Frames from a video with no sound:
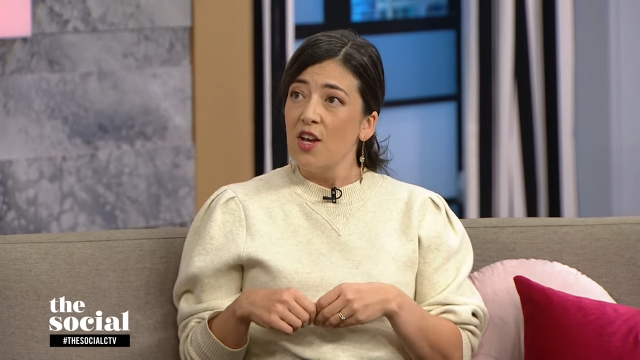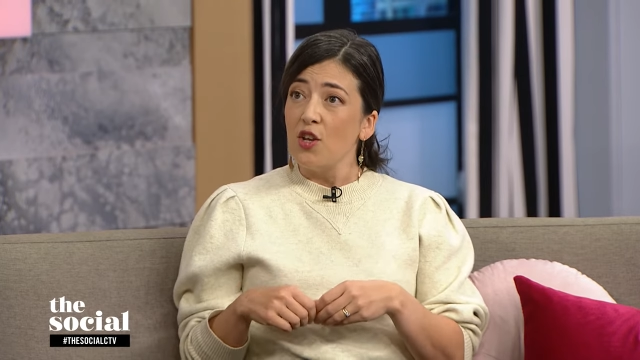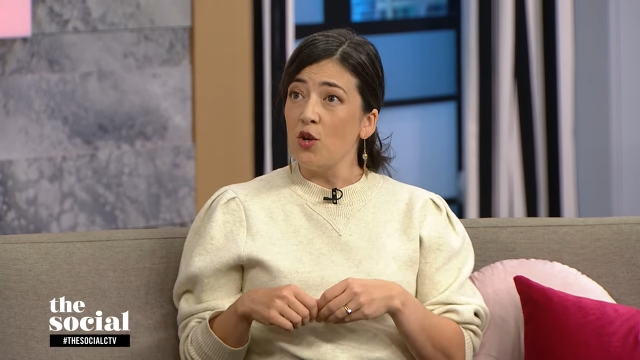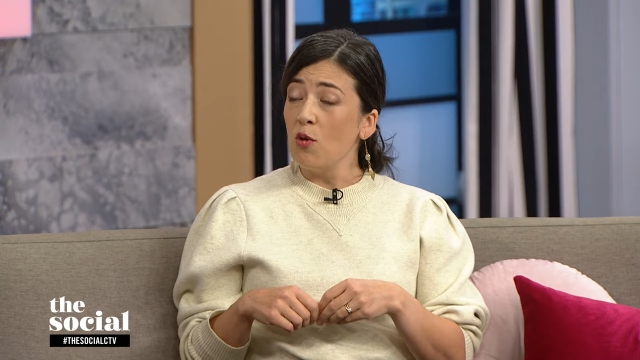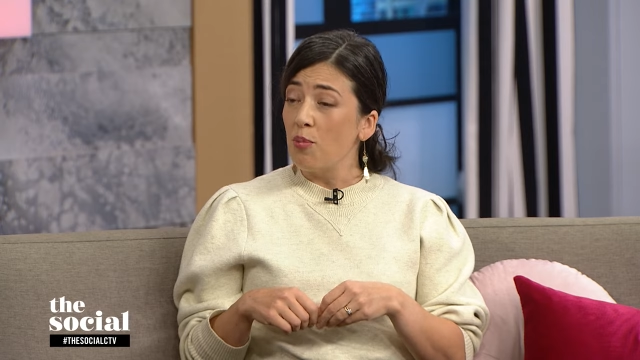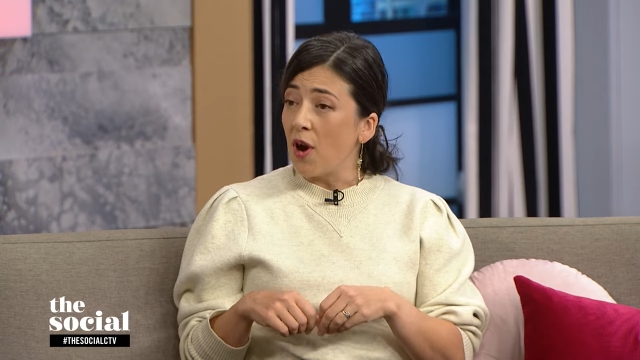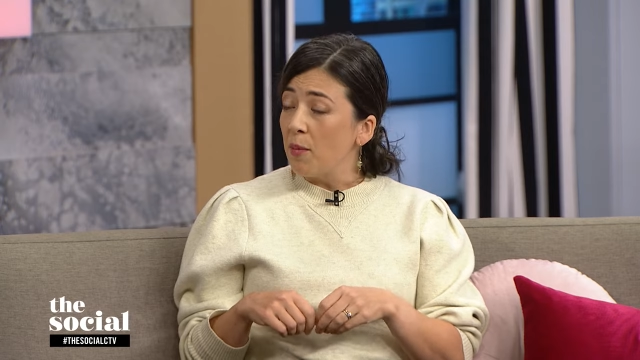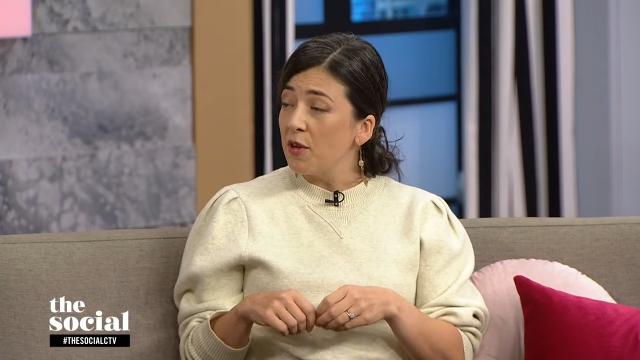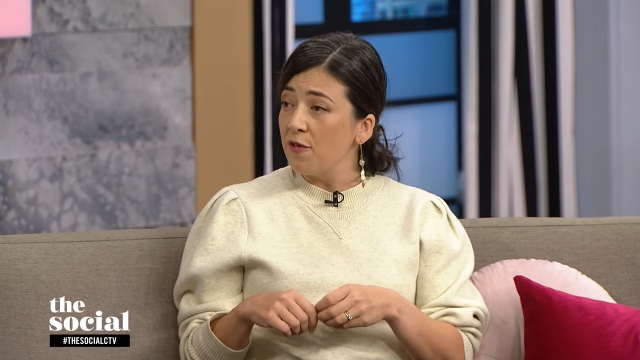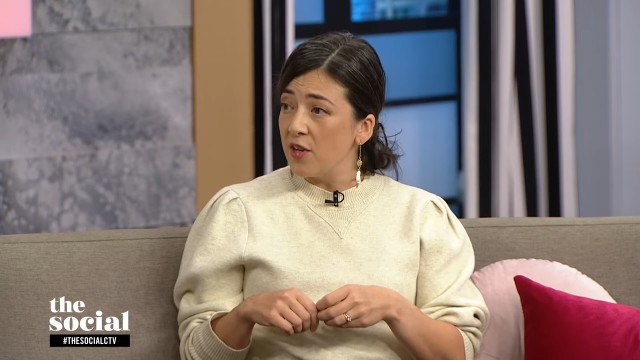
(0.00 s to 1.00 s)
You will
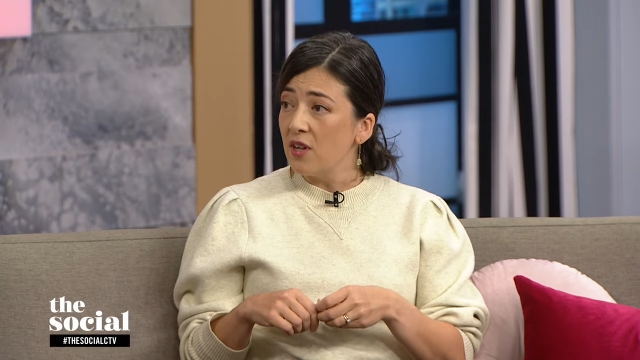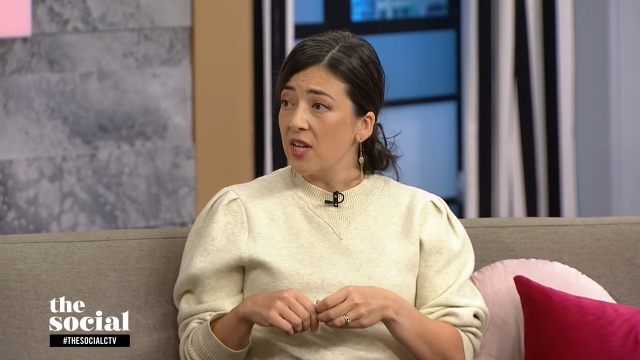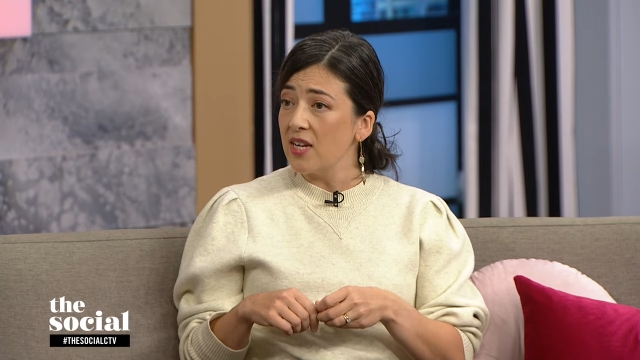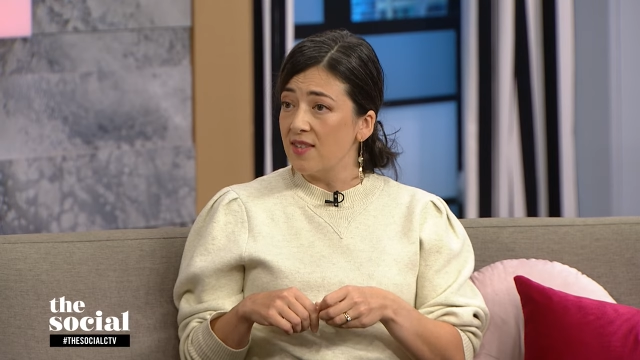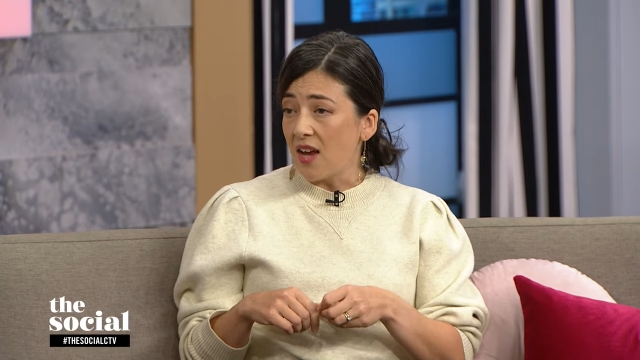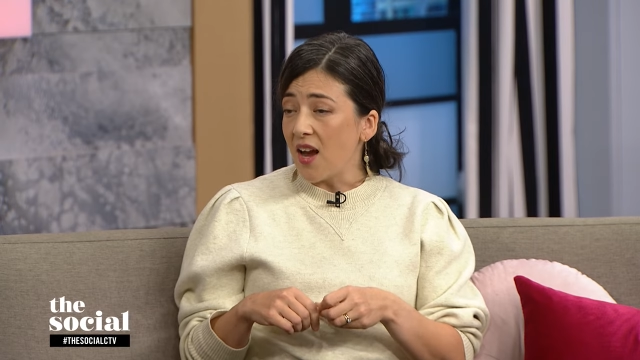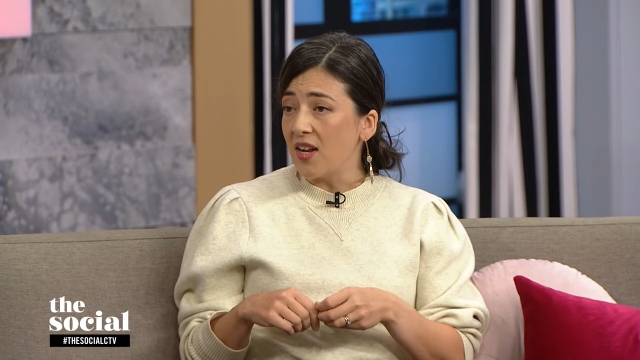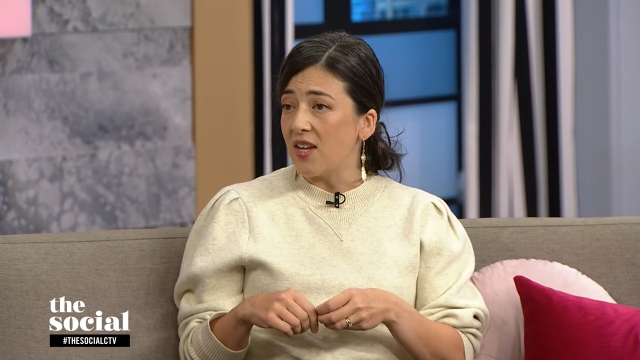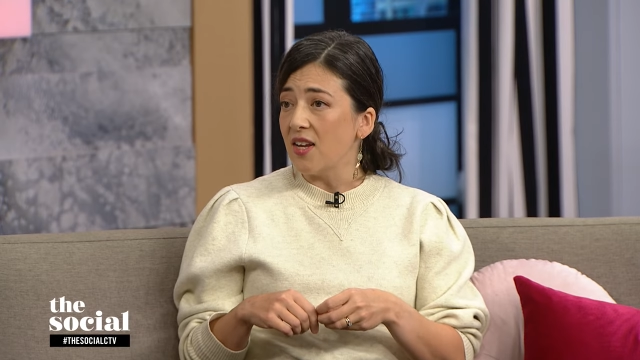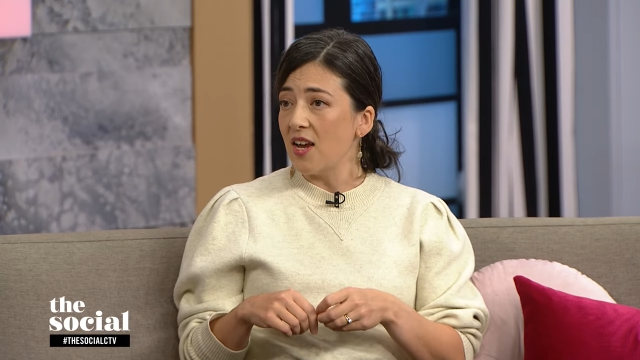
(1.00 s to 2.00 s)
probably feel
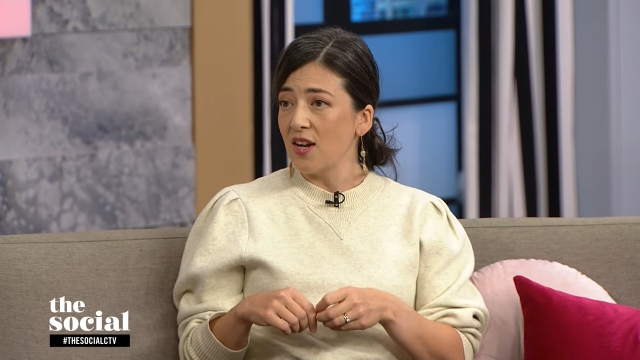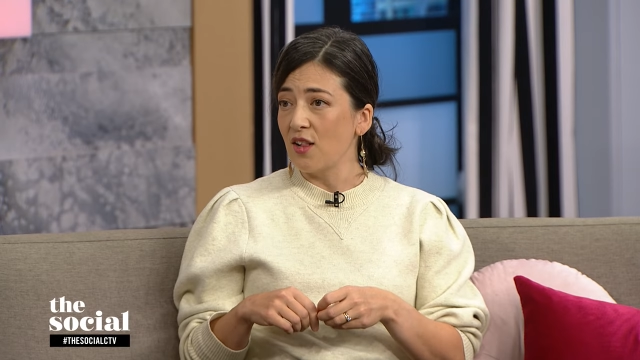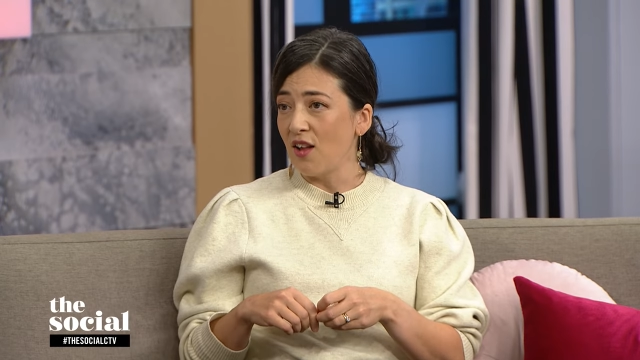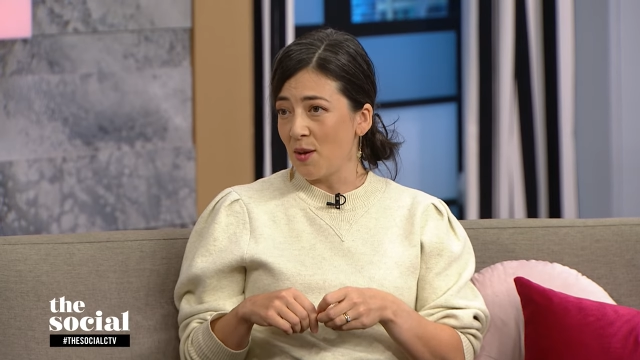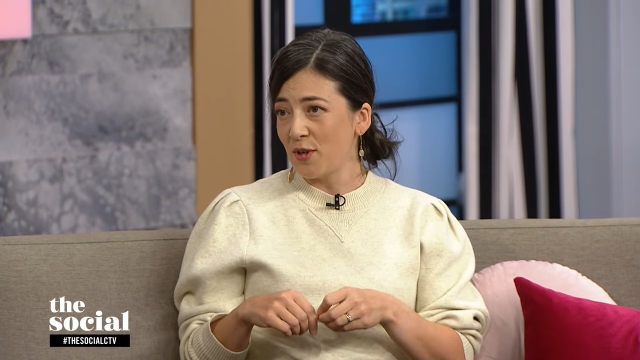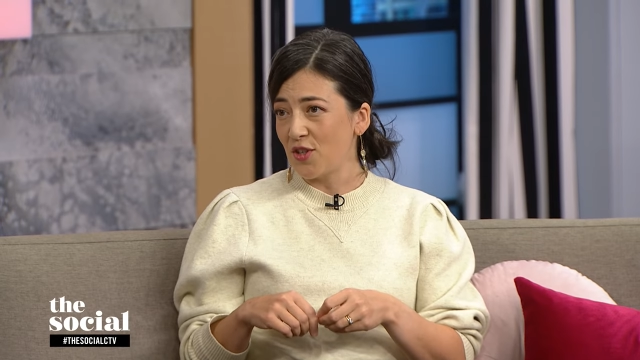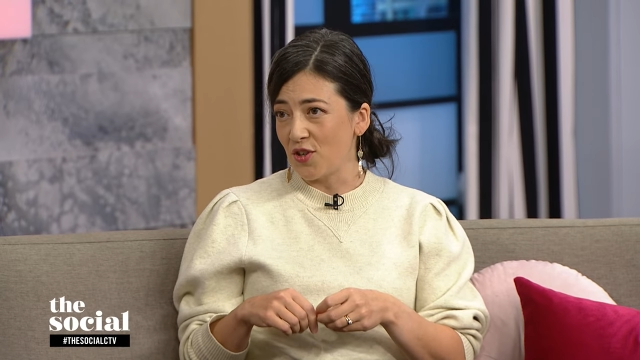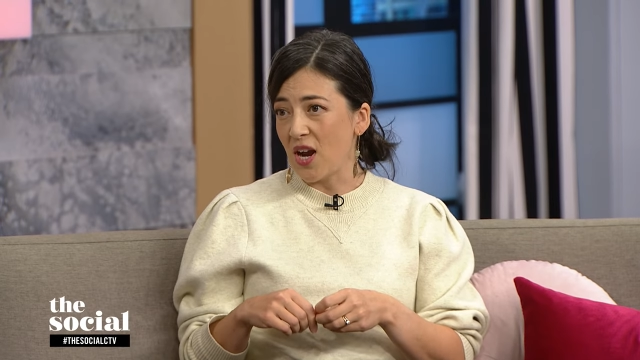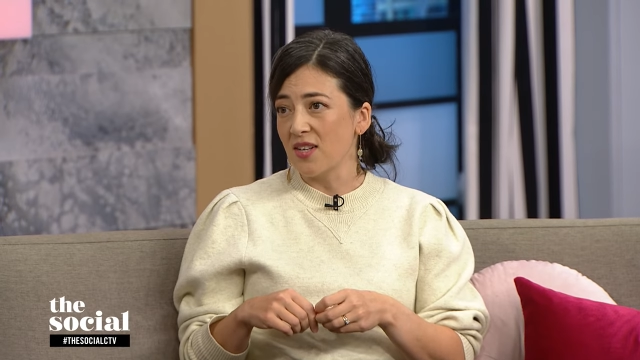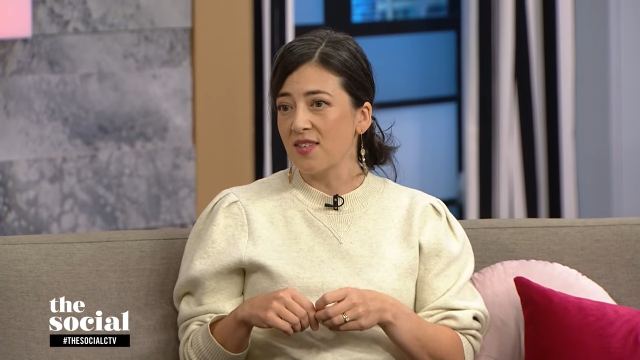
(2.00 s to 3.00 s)
anxiety and climate
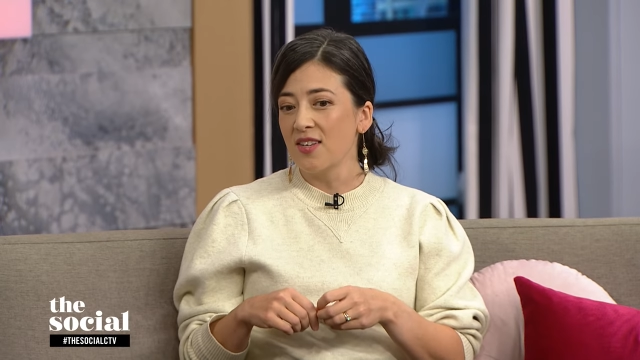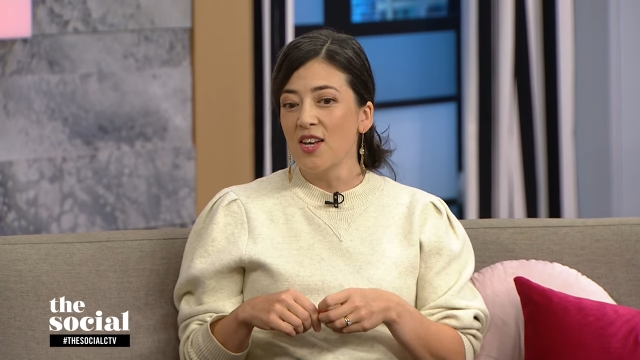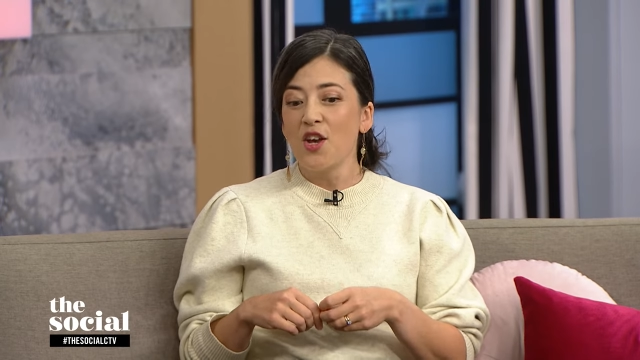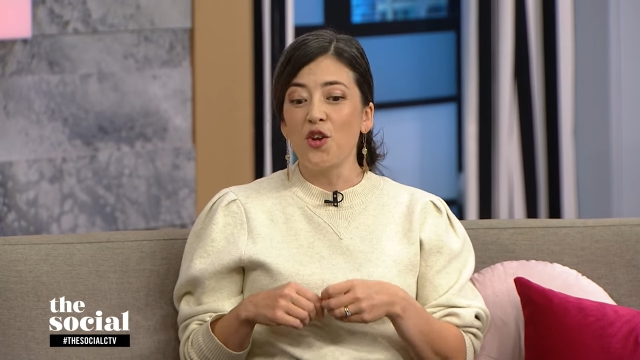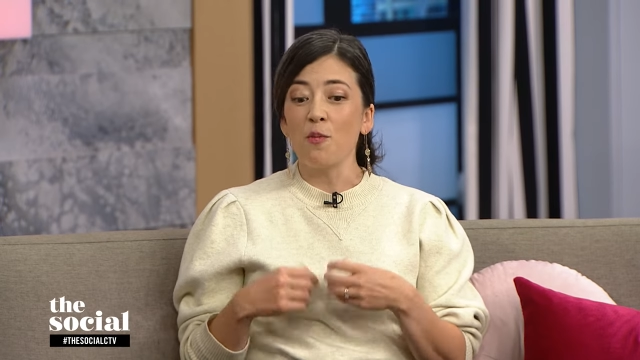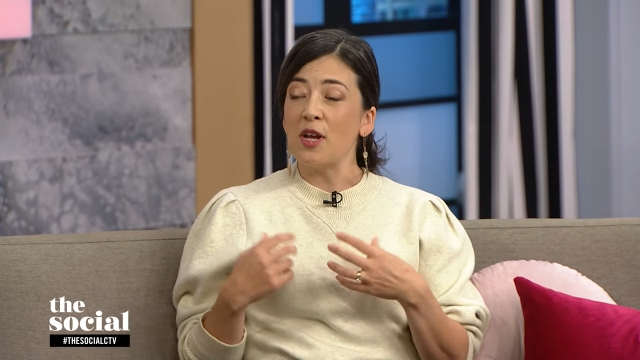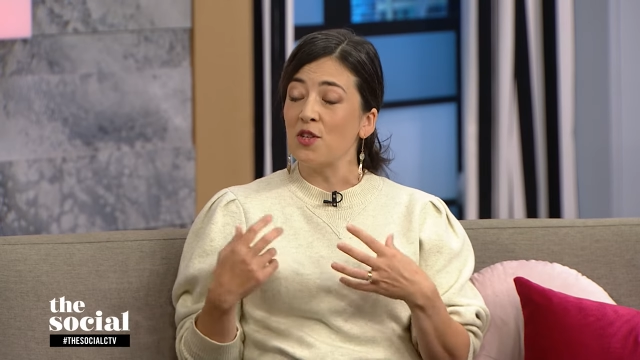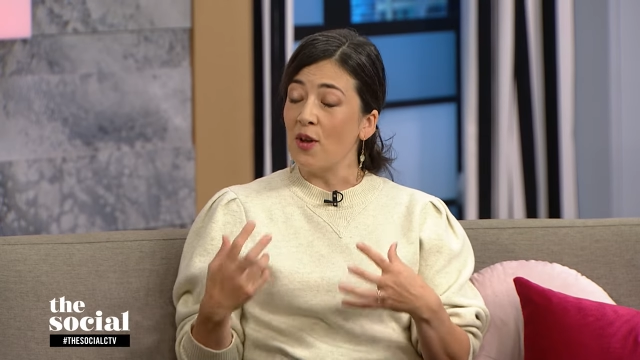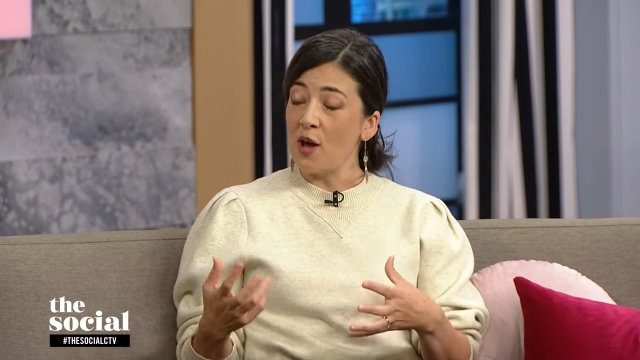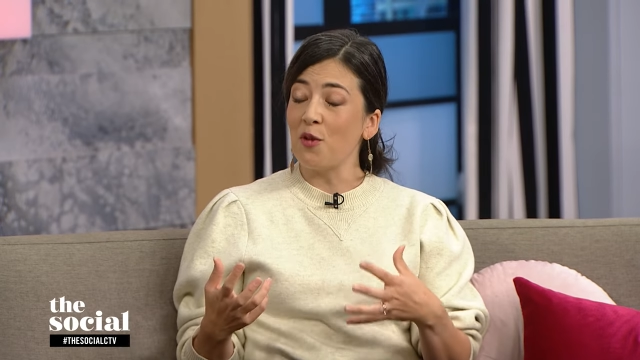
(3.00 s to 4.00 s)
stress. Your
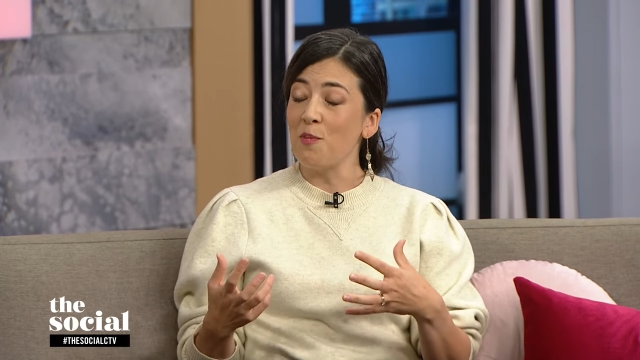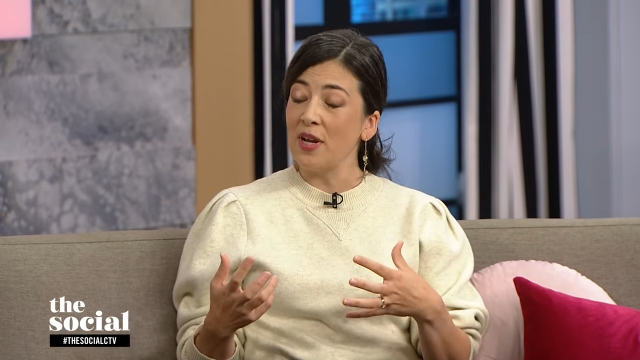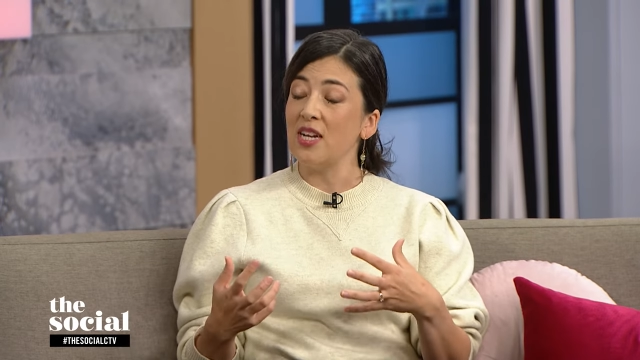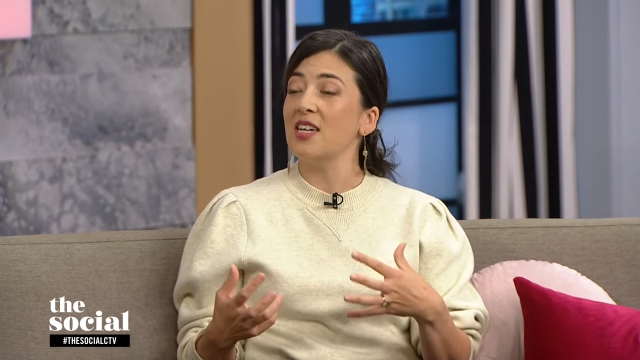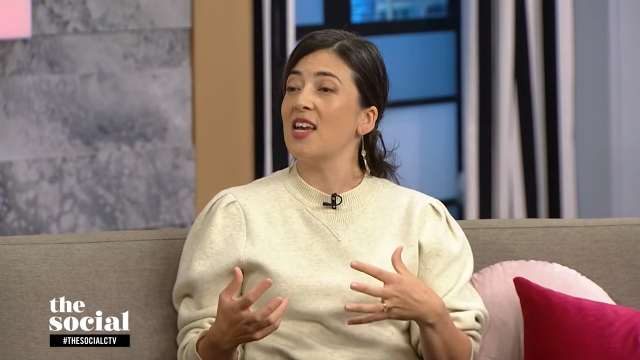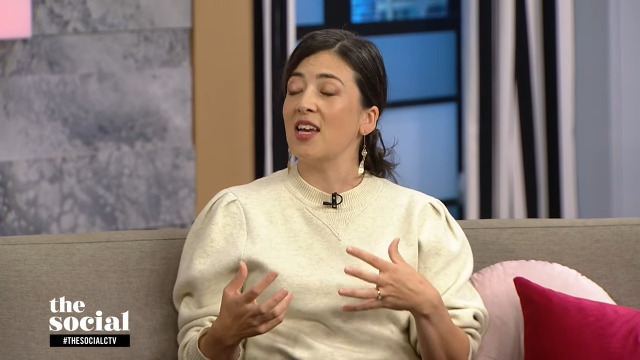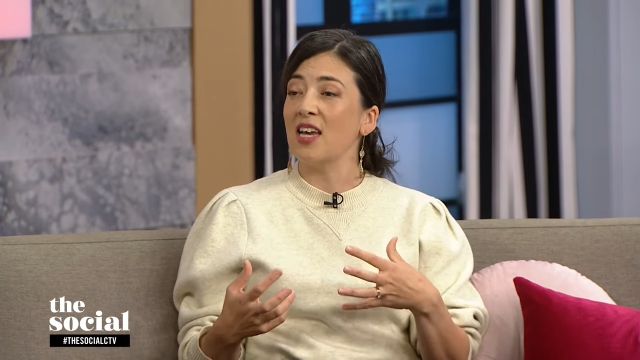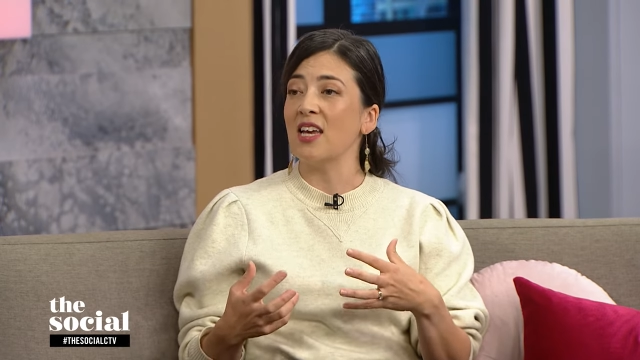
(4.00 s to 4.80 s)
mental health might take a